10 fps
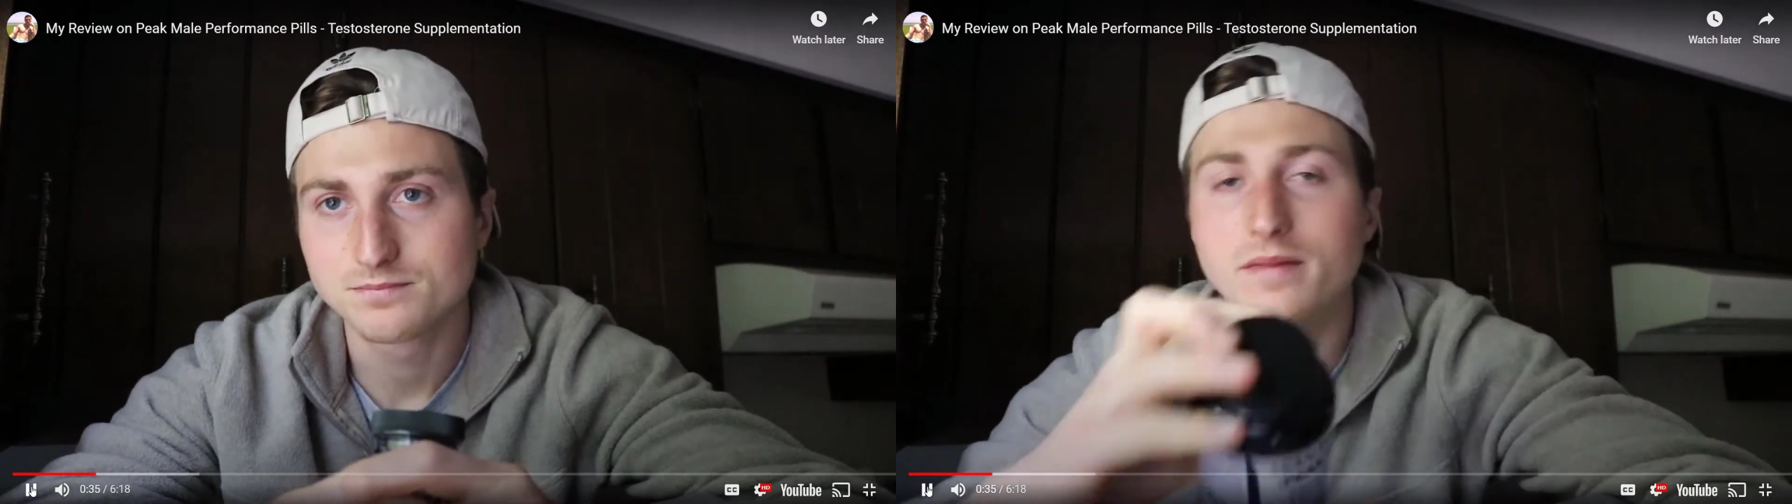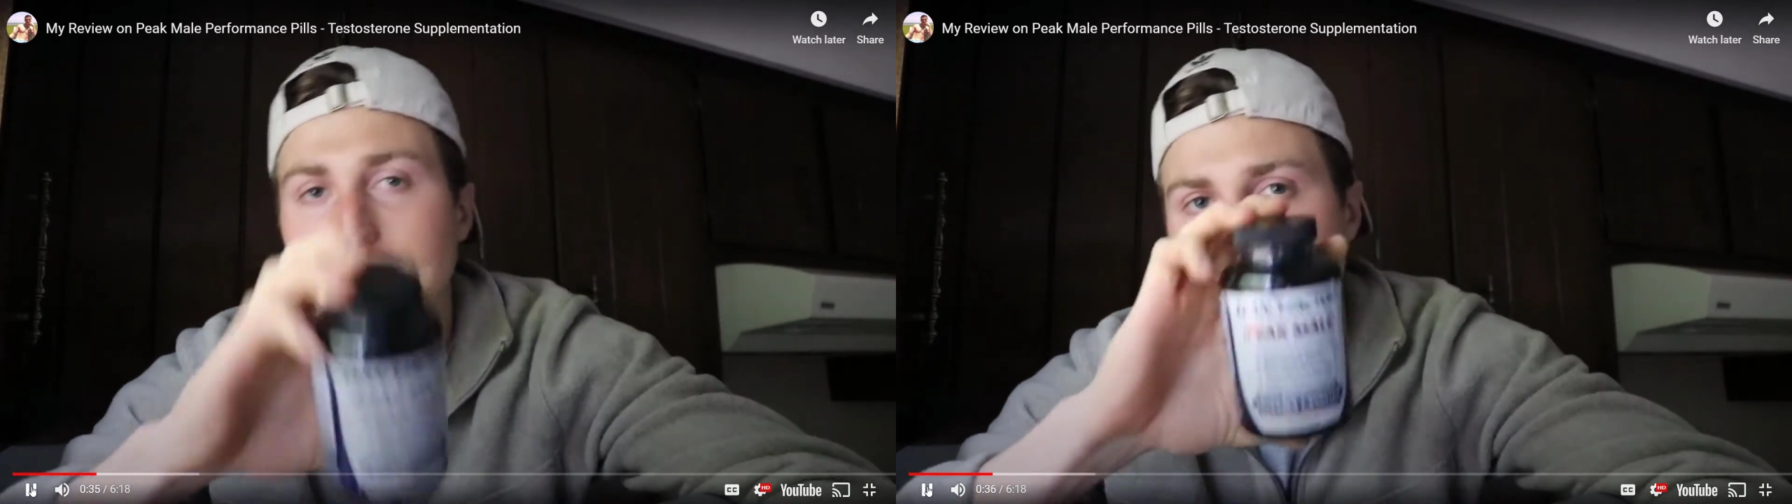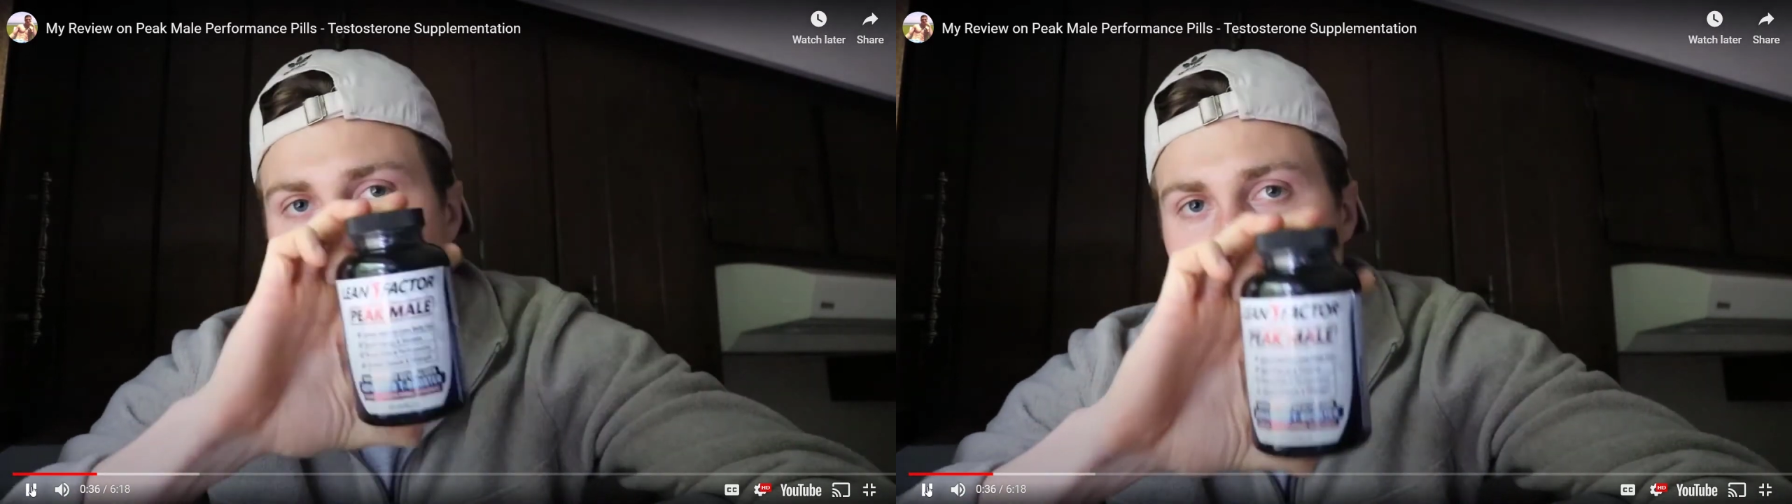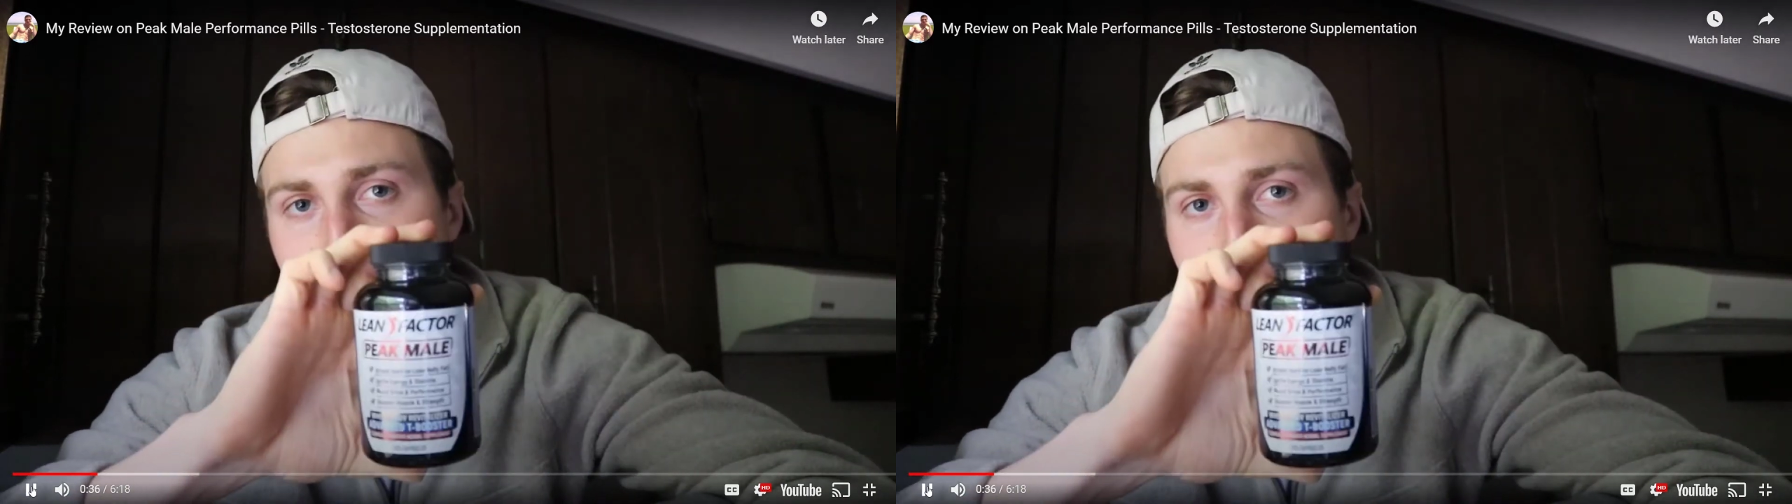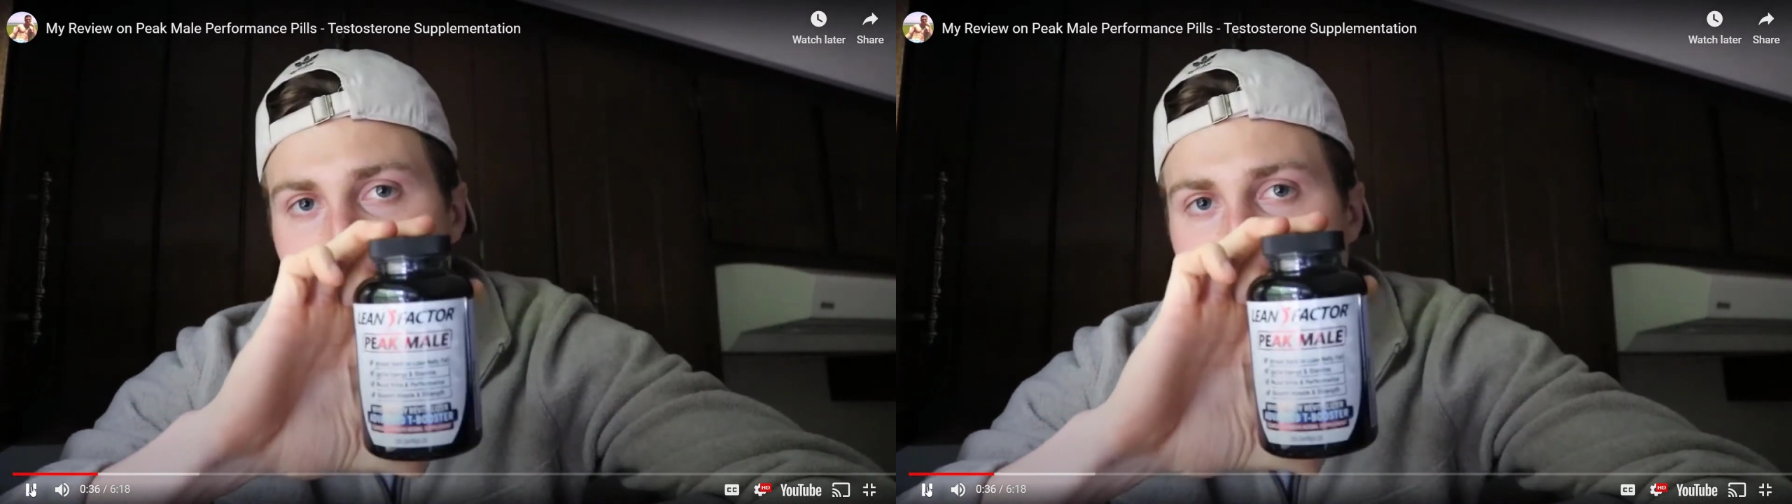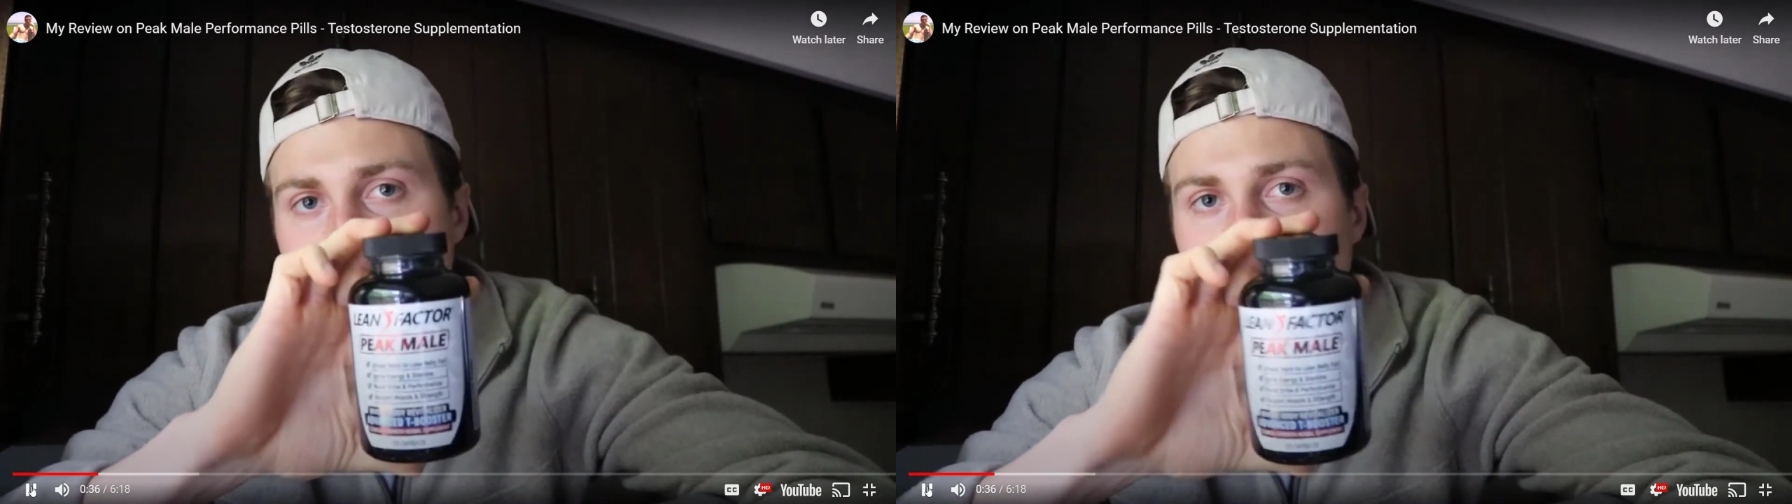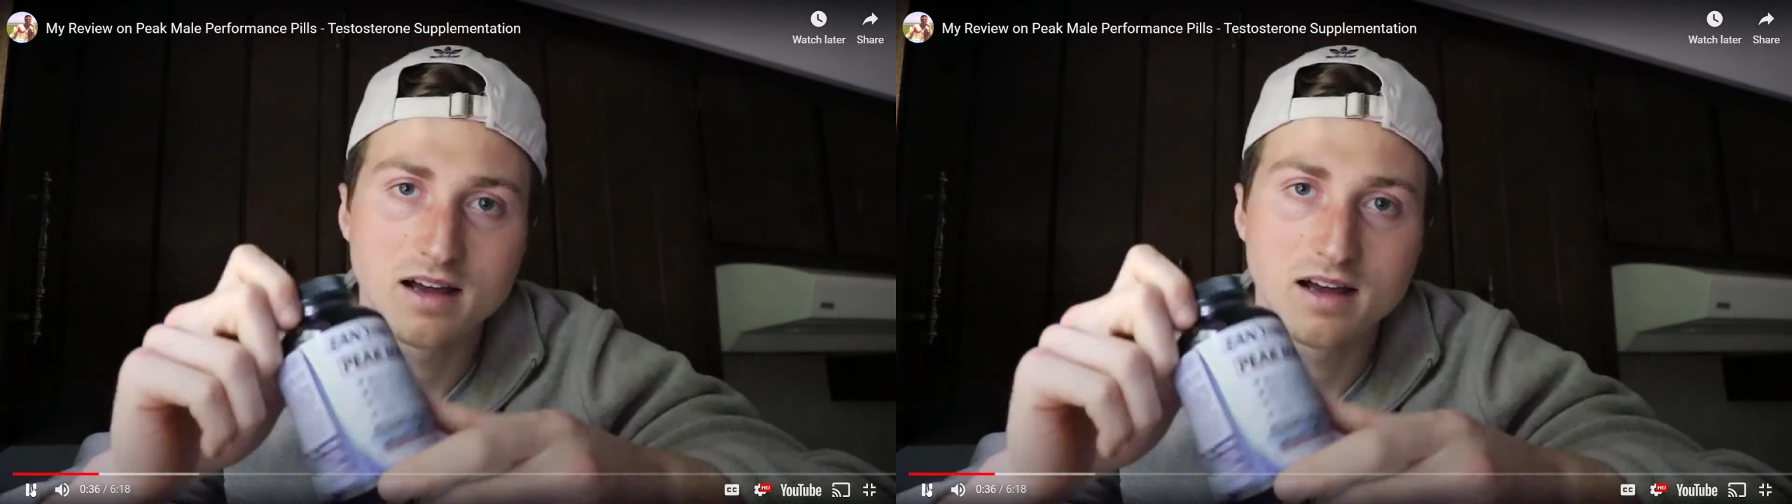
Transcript: That's where these come in.